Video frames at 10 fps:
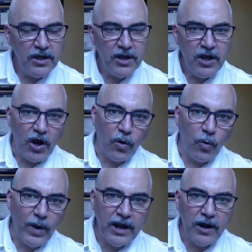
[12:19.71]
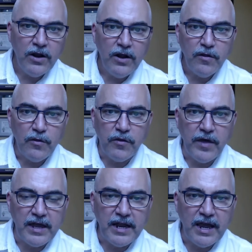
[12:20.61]
are aware
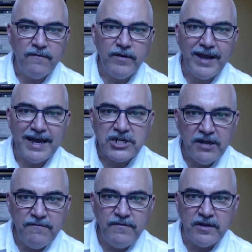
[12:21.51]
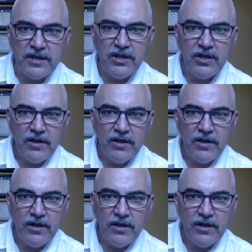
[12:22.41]
that every activity